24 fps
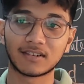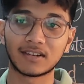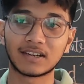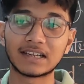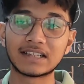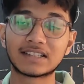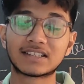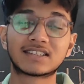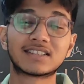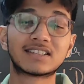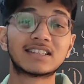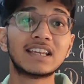
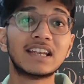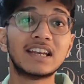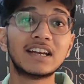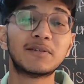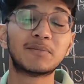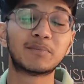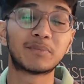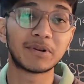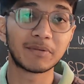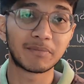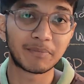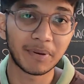its
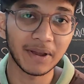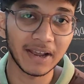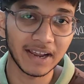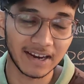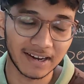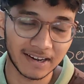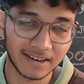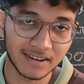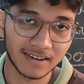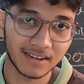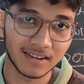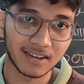seed
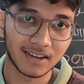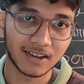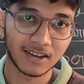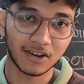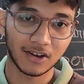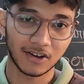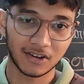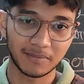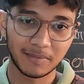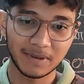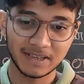prepared, or